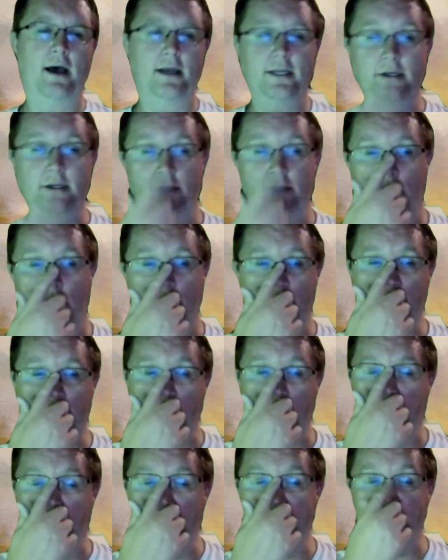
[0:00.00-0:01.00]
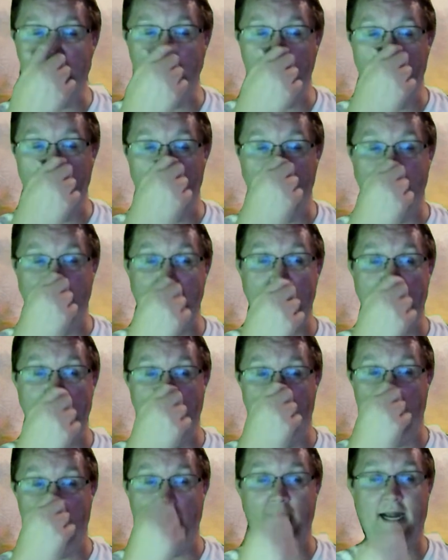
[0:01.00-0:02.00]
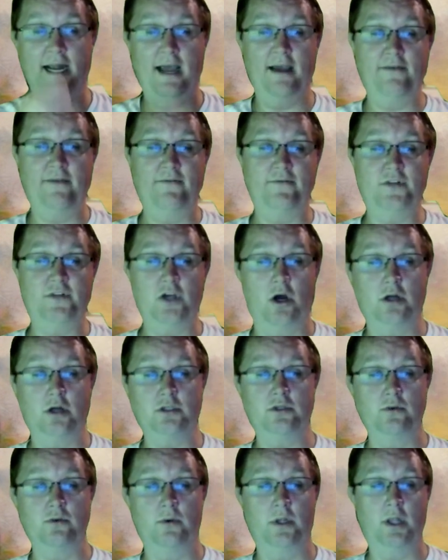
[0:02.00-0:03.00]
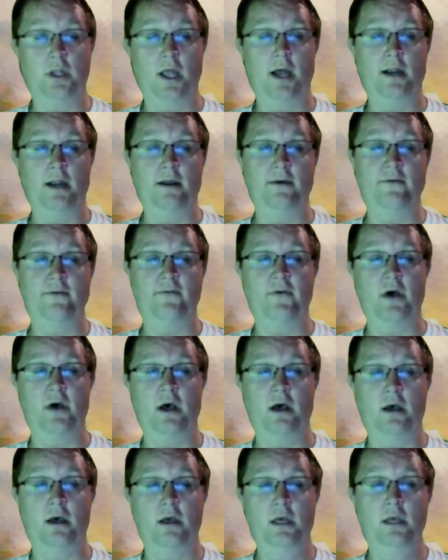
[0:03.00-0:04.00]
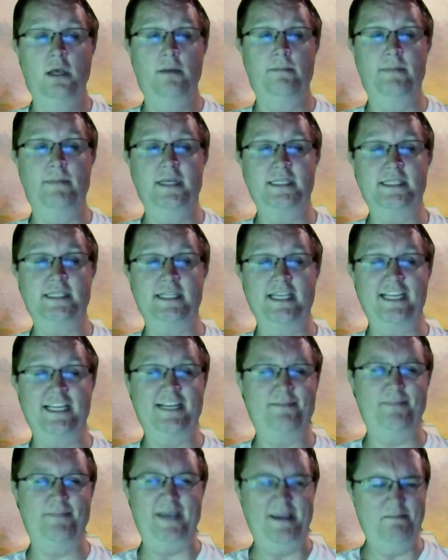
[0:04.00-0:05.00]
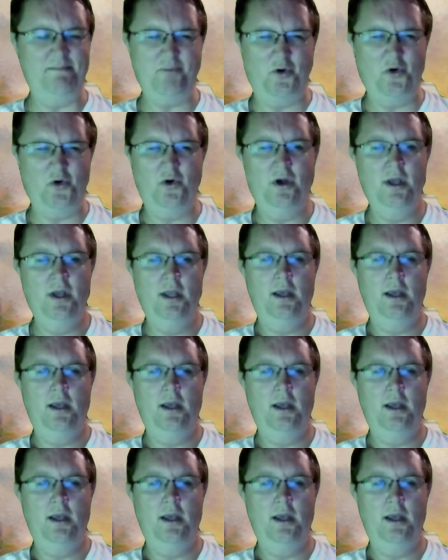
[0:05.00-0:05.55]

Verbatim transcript: you know a lot of you know me and I've talked to a lot of uh, mystic people.